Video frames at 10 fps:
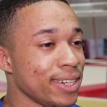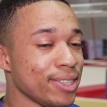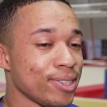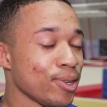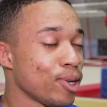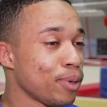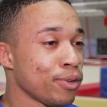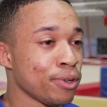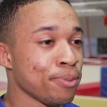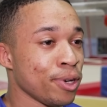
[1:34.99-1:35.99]
soak up
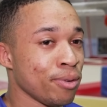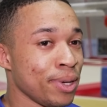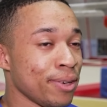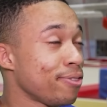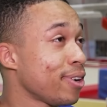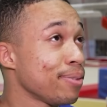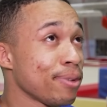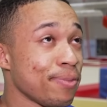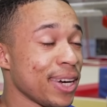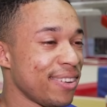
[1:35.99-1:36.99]
every moment, find
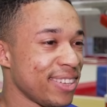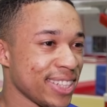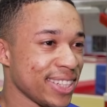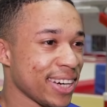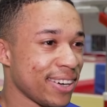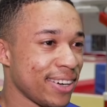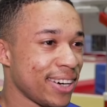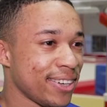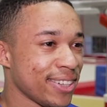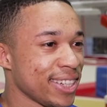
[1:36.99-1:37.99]
my parents in the
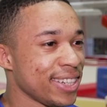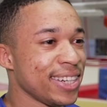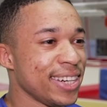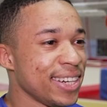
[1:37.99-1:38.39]
crowd, and